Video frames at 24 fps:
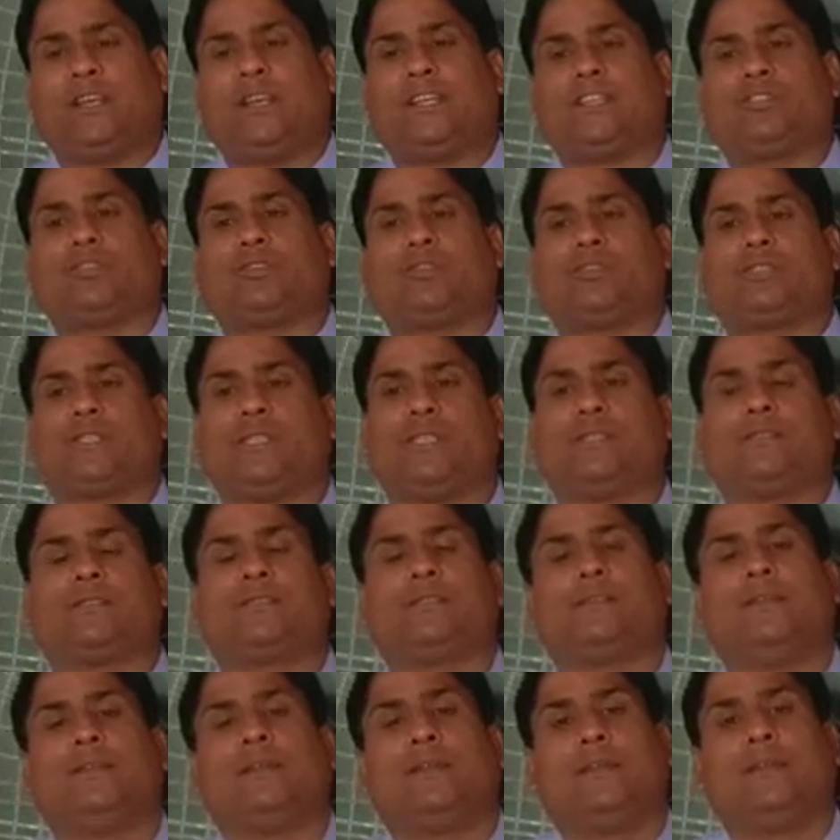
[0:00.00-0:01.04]
resources.
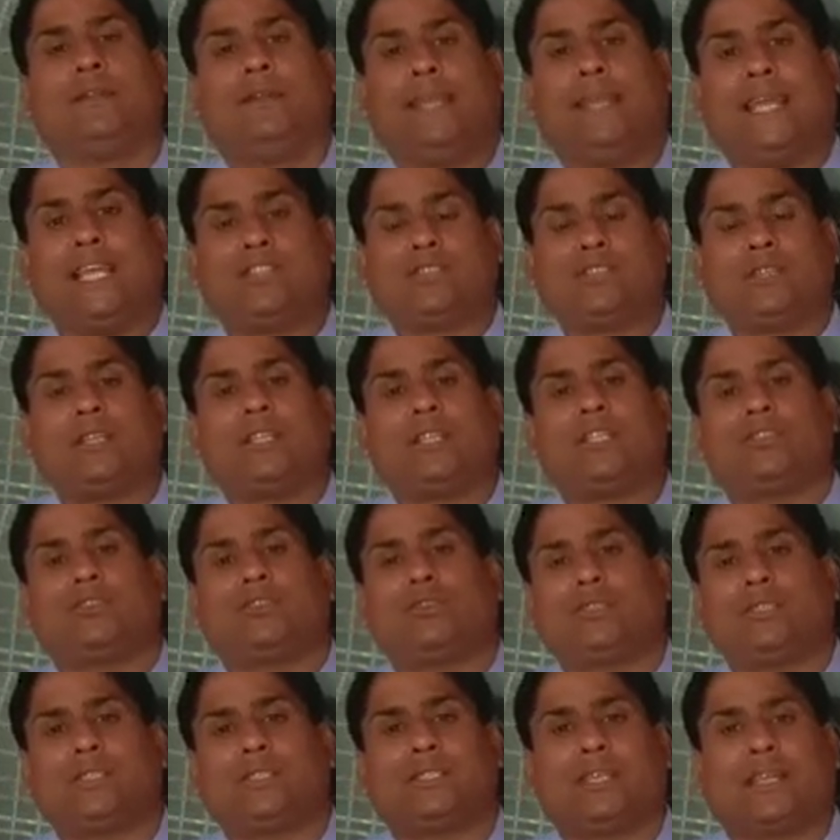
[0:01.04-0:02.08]
Natural
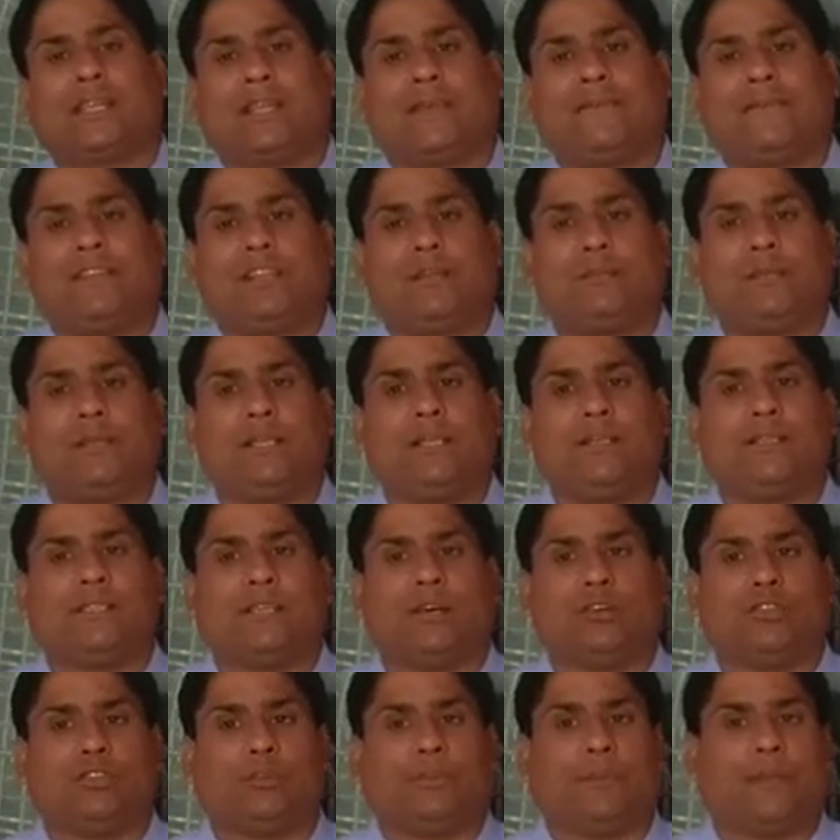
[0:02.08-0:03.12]
resources are available in
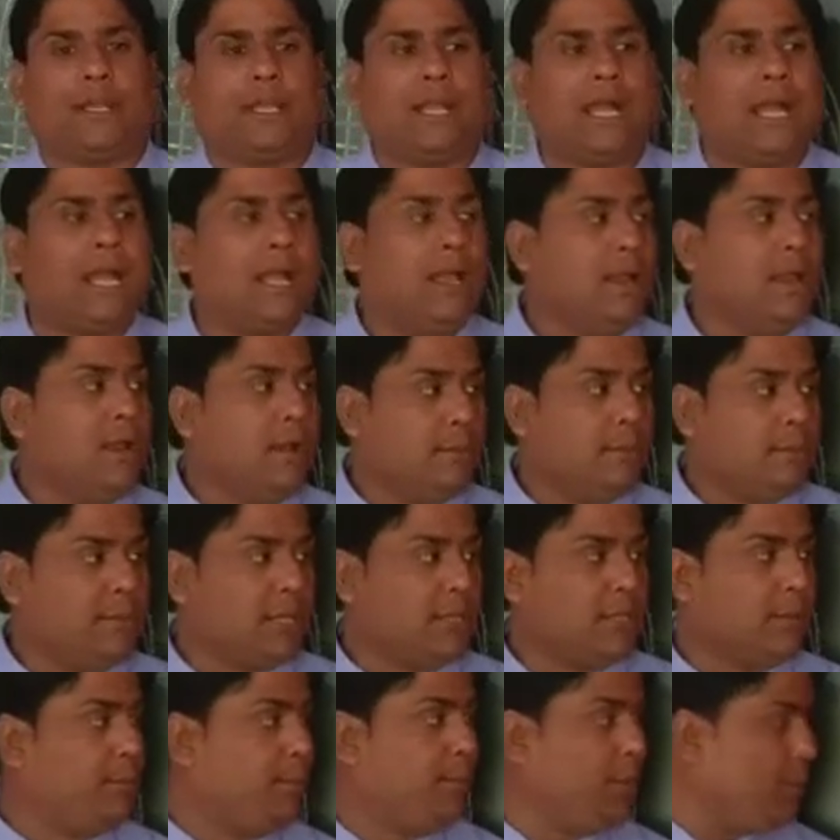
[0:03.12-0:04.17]
South Africa, but
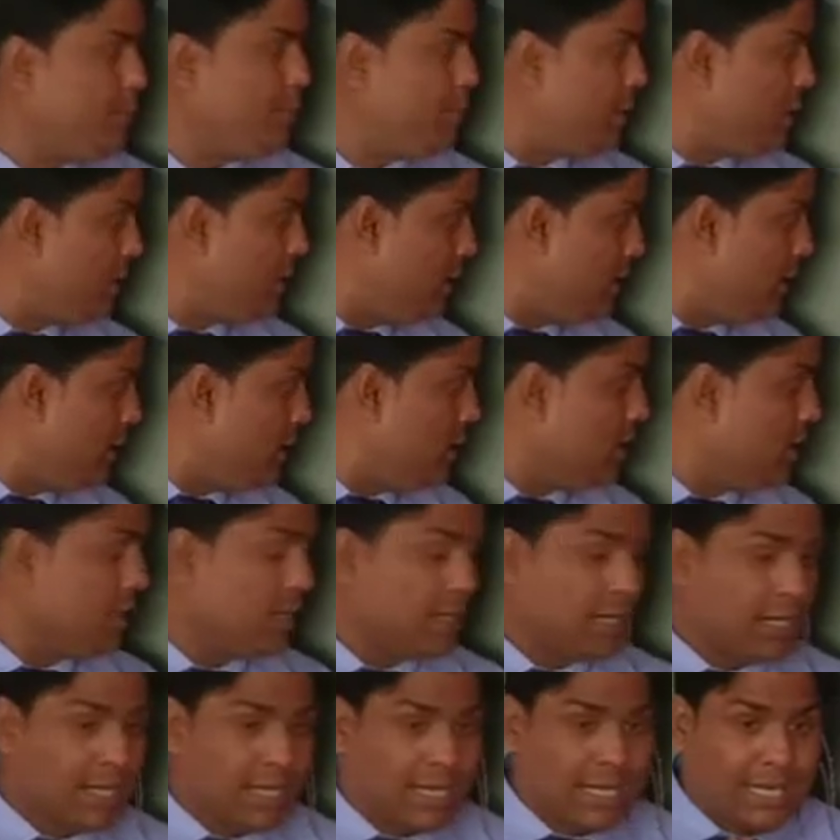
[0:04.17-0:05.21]
the people
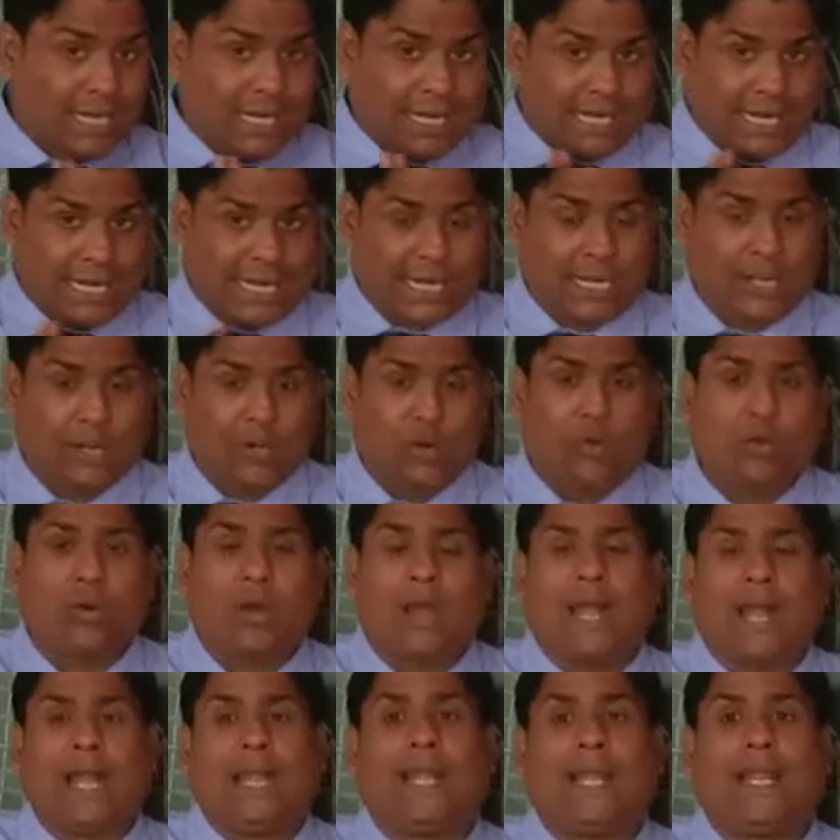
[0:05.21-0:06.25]
had no
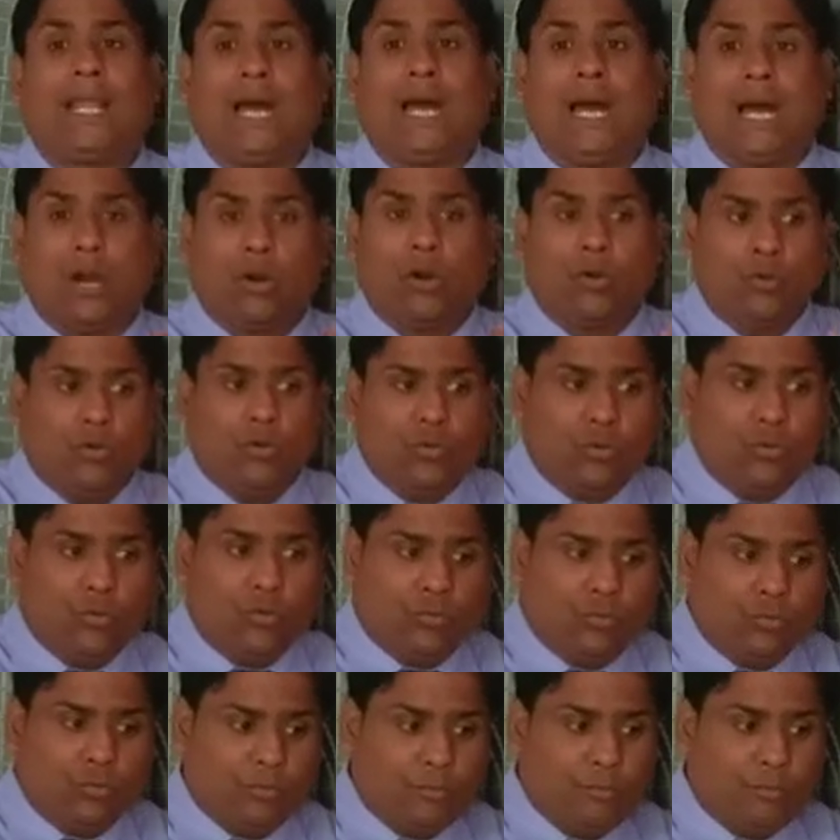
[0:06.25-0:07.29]
idea how
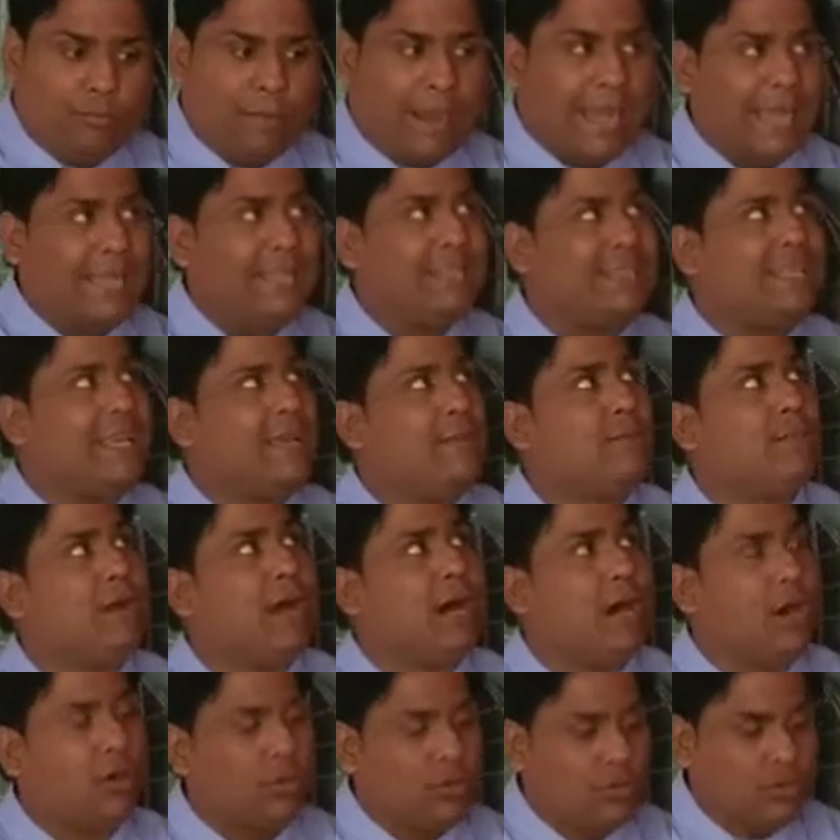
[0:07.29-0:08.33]
to mine them,
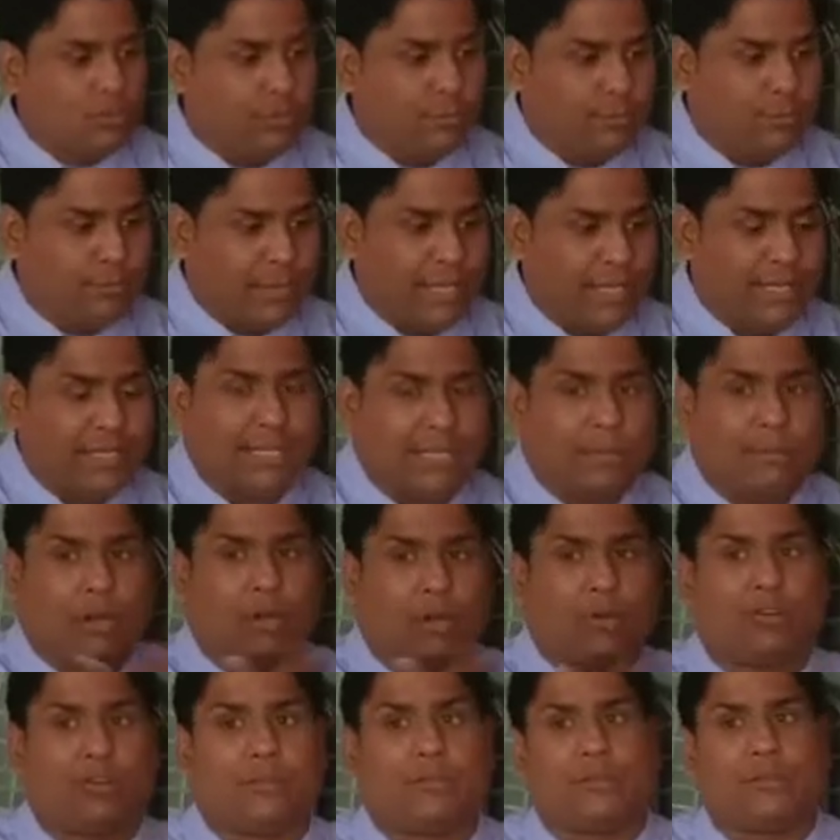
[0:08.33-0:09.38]
how to bring them
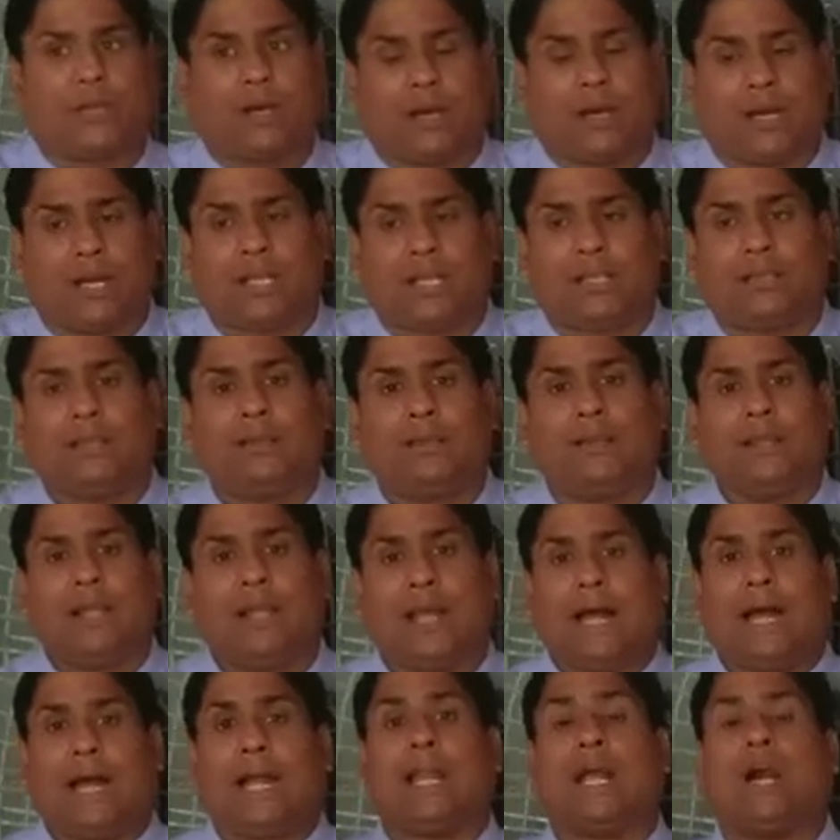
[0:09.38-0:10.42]
out of the earth,
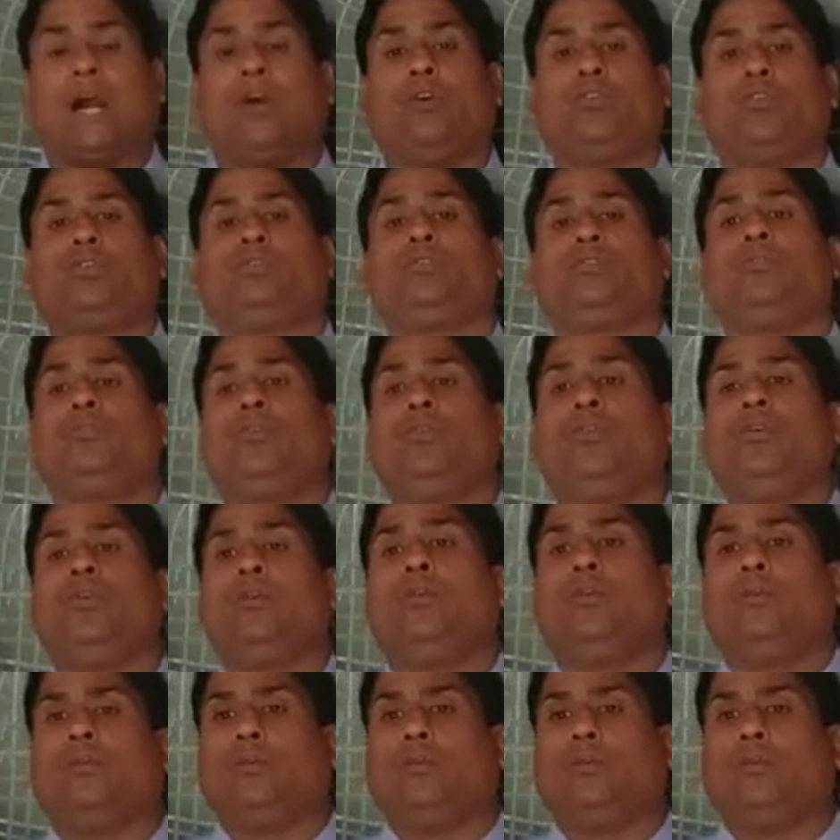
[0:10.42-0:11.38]
and how to